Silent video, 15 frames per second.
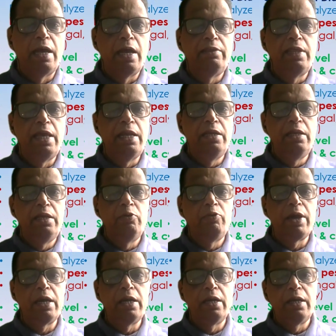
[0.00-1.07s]
And then you
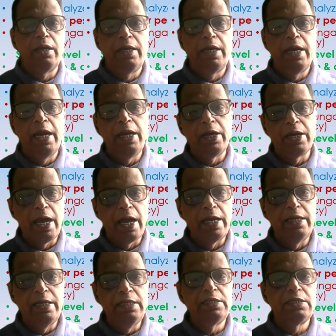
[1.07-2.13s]
can get
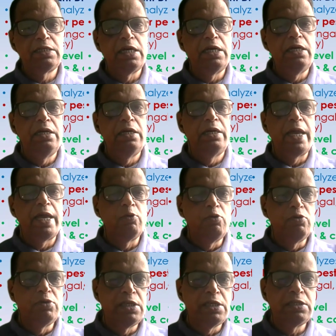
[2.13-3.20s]
an instant
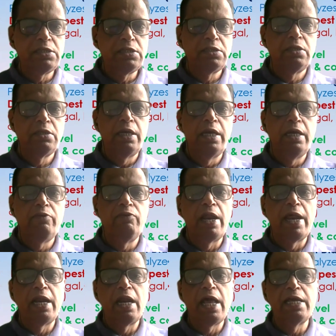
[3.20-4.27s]
diagnosis. It will
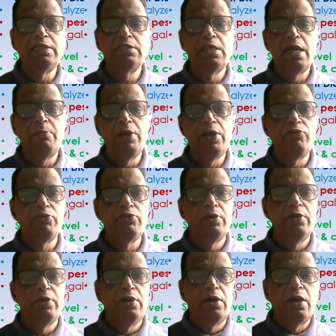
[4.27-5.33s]
analyze the image
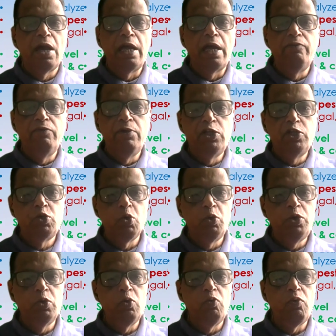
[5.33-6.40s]
and will show
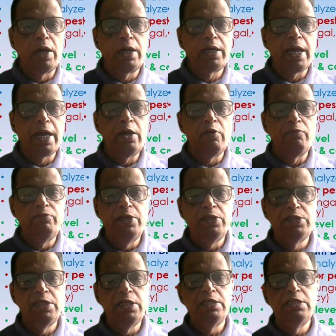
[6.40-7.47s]
you what kind of
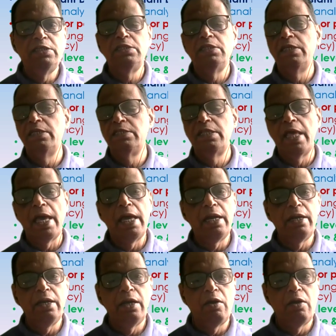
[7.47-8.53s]
disease is
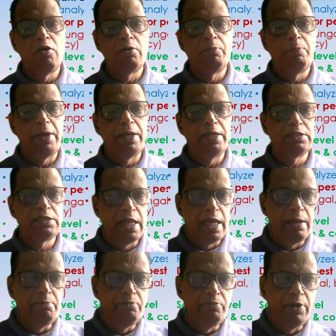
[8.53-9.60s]
there or pest
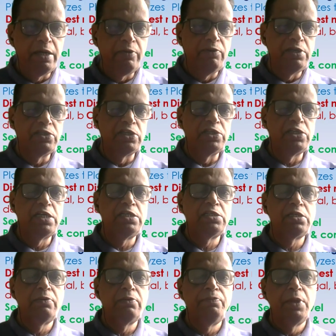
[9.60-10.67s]
name it will
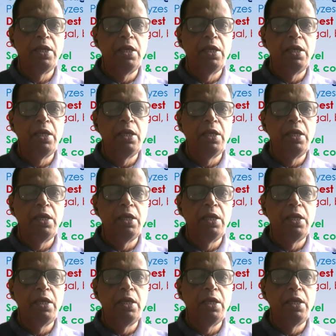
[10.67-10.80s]
suggest.